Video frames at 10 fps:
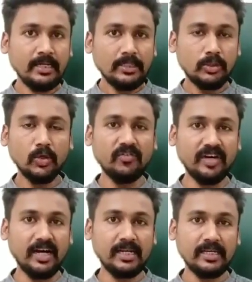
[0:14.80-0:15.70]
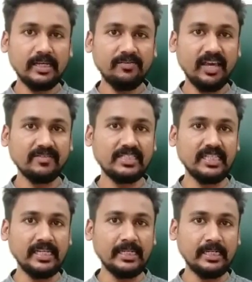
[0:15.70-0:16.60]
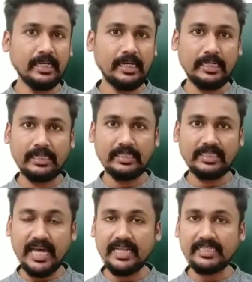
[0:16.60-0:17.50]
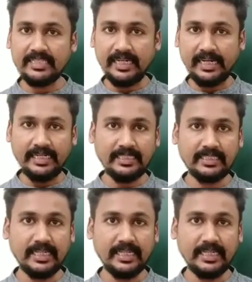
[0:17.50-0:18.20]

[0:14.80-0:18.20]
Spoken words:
So far we have seen charges at rest,